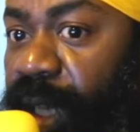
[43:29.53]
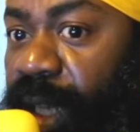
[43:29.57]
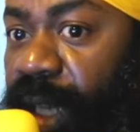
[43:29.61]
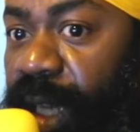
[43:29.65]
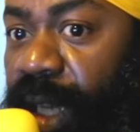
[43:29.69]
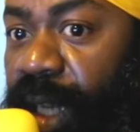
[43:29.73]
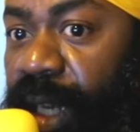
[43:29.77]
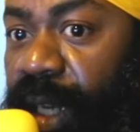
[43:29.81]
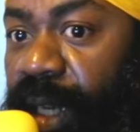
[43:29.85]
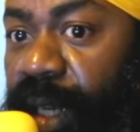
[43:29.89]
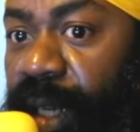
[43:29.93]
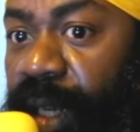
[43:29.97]

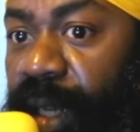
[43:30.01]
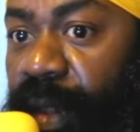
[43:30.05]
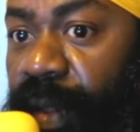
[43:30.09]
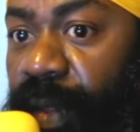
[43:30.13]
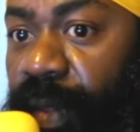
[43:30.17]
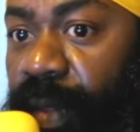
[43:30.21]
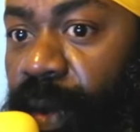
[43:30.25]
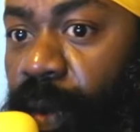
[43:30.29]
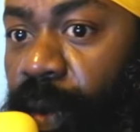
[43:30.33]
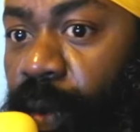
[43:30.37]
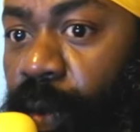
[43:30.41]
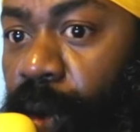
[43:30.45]
in
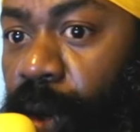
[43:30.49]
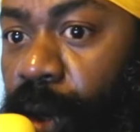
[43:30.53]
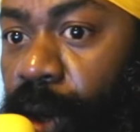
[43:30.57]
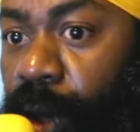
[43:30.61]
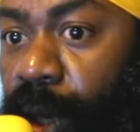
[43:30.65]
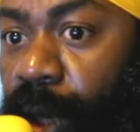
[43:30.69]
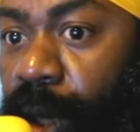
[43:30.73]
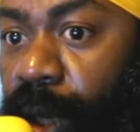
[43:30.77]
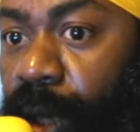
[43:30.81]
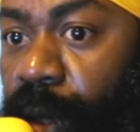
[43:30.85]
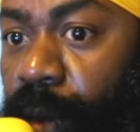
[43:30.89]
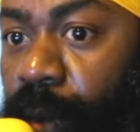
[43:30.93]
the
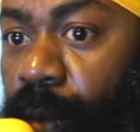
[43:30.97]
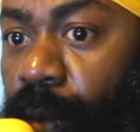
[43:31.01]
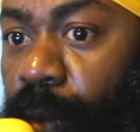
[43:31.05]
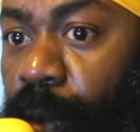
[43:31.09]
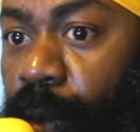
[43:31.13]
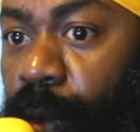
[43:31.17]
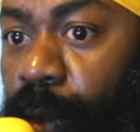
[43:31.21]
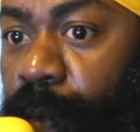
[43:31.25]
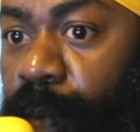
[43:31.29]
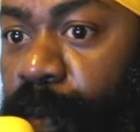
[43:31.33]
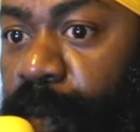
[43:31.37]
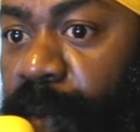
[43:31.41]
world,
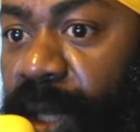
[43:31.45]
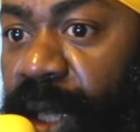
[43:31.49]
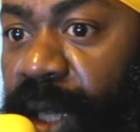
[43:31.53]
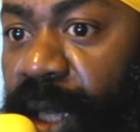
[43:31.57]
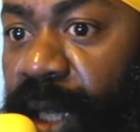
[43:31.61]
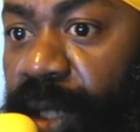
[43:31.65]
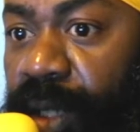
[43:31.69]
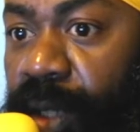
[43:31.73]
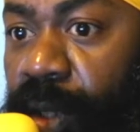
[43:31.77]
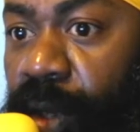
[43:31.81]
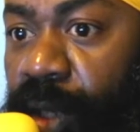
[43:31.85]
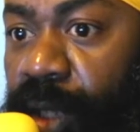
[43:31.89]
would
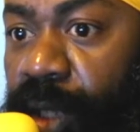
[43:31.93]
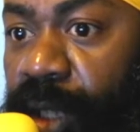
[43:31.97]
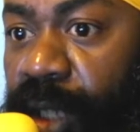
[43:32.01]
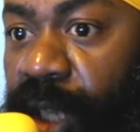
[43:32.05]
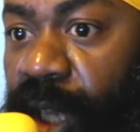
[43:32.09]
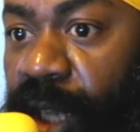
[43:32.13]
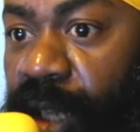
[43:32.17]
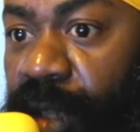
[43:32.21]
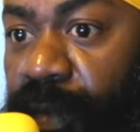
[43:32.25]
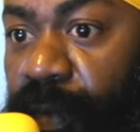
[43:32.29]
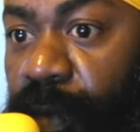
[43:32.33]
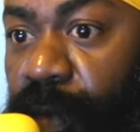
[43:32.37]
be
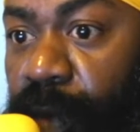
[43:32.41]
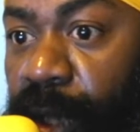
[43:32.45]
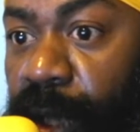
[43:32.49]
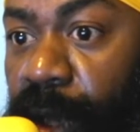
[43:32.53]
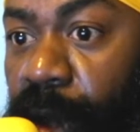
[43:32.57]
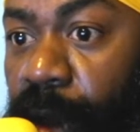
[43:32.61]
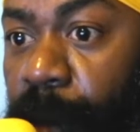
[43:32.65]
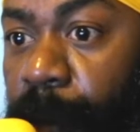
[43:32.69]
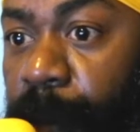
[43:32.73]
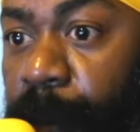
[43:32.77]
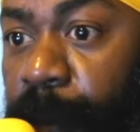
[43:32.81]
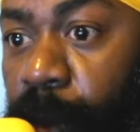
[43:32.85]

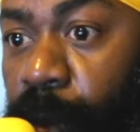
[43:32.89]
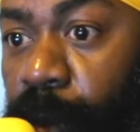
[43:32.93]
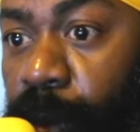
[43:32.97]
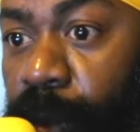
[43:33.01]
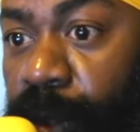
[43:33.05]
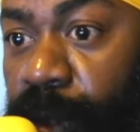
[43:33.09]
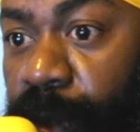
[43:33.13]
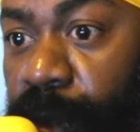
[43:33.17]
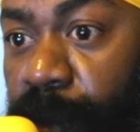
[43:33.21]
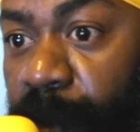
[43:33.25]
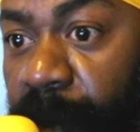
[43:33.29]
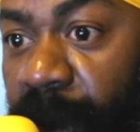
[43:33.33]
successfully
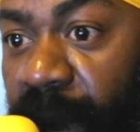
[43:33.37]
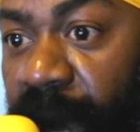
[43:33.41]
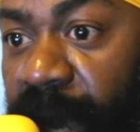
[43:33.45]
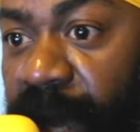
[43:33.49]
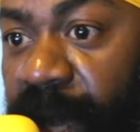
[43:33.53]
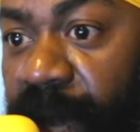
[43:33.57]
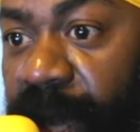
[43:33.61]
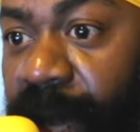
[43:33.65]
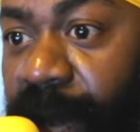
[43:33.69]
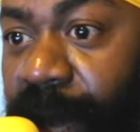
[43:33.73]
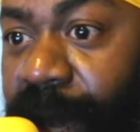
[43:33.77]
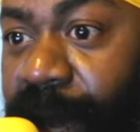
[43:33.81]
opposed
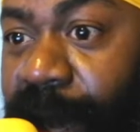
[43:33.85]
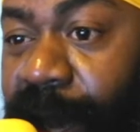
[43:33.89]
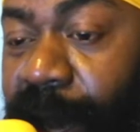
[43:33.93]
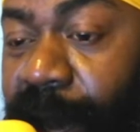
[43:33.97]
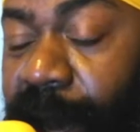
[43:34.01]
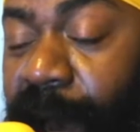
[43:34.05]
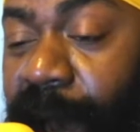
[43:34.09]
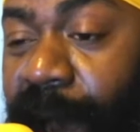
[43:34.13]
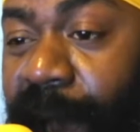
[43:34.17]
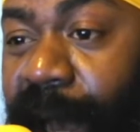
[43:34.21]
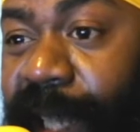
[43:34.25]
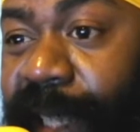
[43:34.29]
by
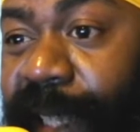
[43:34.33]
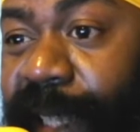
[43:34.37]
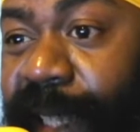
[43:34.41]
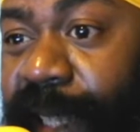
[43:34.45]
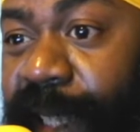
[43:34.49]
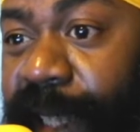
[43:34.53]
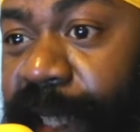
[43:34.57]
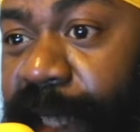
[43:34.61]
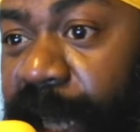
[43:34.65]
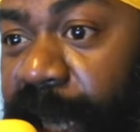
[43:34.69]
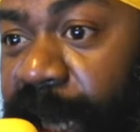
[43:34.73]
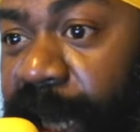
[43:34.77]
a
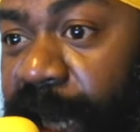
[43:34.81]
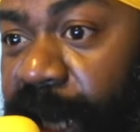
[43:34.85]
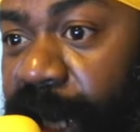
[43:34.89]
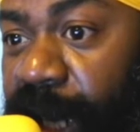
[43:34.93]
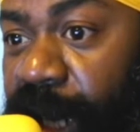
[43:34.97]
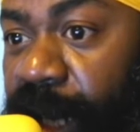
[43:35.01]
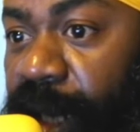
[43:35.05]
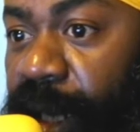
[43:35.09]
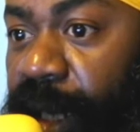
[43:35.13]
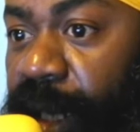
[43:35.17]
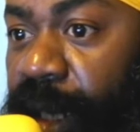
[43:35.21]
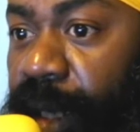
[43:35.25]

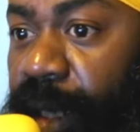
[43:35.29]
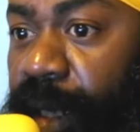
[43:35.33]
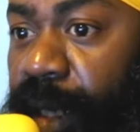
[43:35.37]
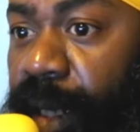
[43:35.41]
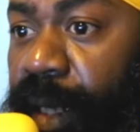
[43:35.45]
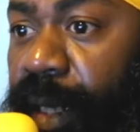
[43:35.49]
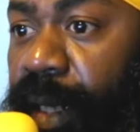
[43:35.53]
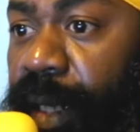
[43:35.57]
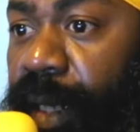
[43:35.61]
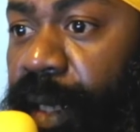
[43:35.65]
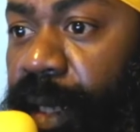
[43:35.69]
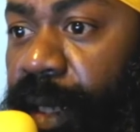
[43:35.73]
single
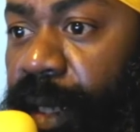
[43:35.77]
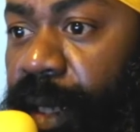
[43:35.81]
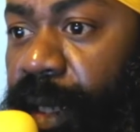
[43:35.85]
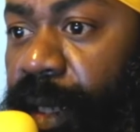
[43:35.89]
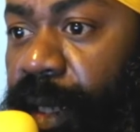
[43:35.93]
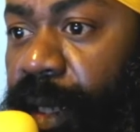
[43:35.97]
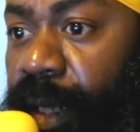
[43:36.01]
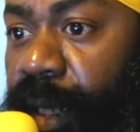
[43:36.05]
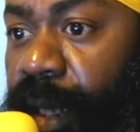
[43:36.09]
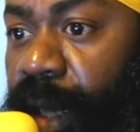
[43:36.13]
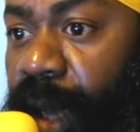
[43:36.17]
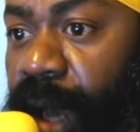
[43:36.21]

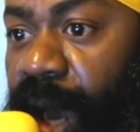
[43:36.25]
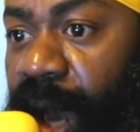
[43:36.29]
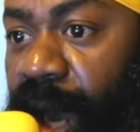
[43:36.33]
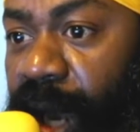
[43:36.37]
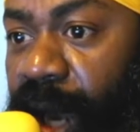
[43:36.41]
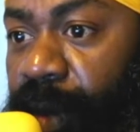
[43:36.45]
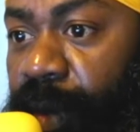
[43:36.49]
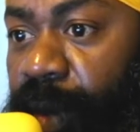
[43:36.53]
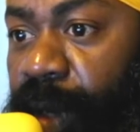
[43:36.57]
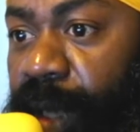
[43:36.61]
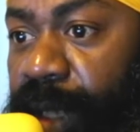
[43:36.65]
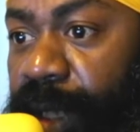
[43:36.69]

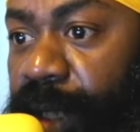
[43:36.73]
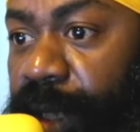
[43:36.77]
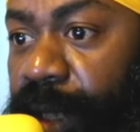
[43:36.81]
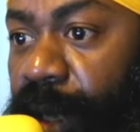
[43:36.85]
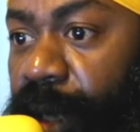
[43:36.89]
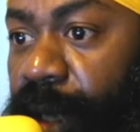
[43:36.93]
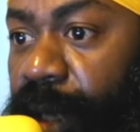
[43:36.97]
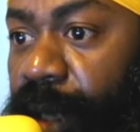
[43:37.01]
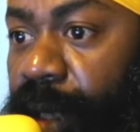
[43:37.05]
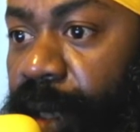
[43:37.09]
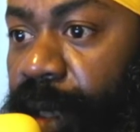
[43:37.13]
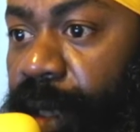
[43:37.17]

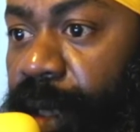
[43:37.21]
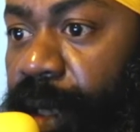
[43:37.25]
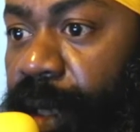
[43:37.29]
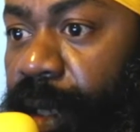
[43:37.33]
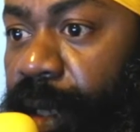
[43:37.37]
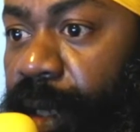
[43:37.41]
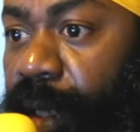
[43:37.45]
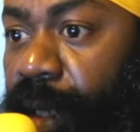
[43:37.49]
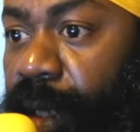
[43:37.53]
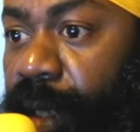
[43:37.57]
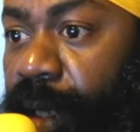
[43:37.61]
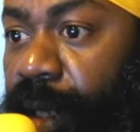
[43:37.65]
aggressor,
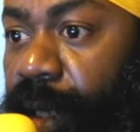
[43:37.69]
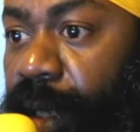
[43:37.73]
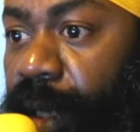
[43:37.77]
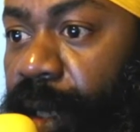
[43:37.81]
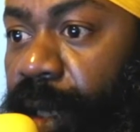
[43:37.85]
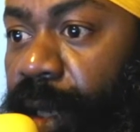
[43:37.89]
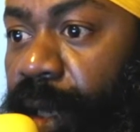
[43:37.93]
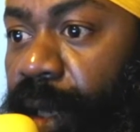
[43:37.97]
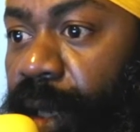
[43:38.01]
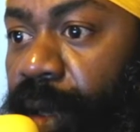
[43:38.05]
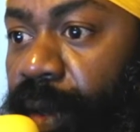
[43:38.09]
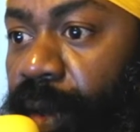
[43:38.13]

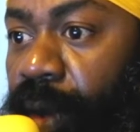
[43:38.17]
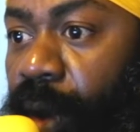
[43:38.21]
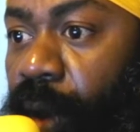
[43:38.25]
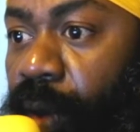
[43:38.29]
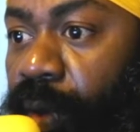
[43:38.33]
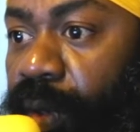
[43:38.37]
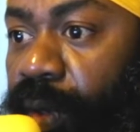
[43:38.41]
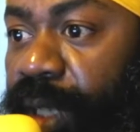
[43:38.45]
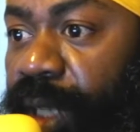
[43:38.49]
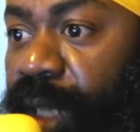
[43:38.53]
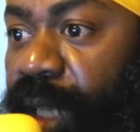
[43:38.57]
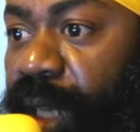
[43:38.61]

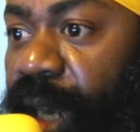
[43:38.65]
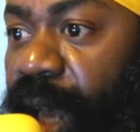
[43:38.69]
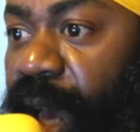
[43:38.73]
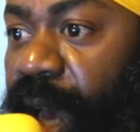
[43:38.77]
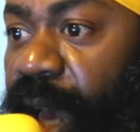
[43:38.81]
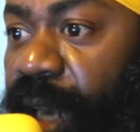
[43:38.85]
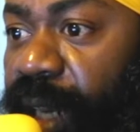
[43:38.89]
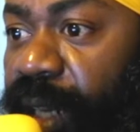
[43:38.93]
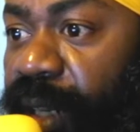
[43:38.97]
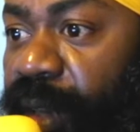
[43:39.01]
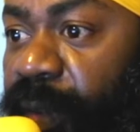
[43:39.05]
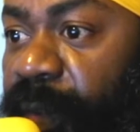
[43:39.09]
counting
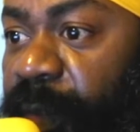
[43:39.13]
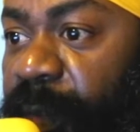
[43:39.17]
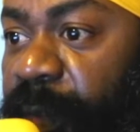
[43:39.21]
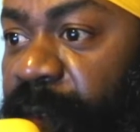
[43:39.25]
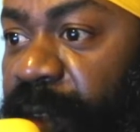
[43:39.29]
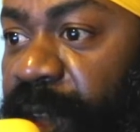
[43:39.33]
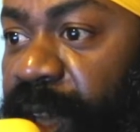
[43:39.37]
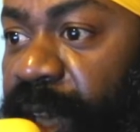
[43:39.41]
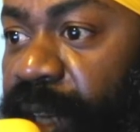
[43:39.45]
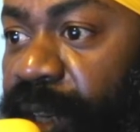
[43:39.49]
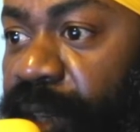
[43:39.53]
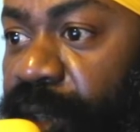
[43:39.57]
on the
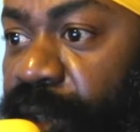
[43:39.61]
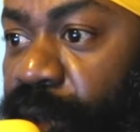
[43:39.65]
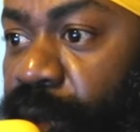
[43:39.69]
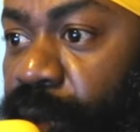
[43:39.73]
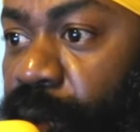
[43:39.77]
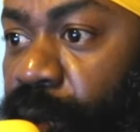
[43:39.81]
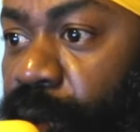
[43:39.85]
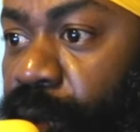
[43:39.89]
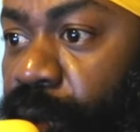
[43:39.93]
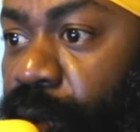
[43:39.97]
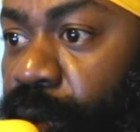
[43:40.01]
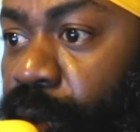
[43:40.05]
fate
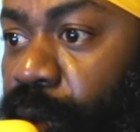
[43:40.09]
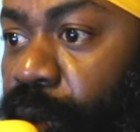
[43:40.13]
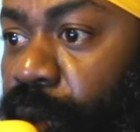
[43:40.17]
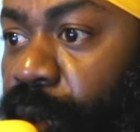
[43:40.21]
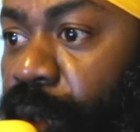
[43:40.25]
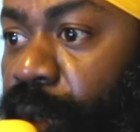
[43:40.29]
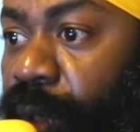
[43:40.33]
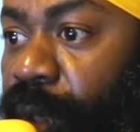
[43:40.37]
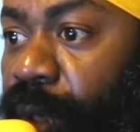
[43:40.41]
due to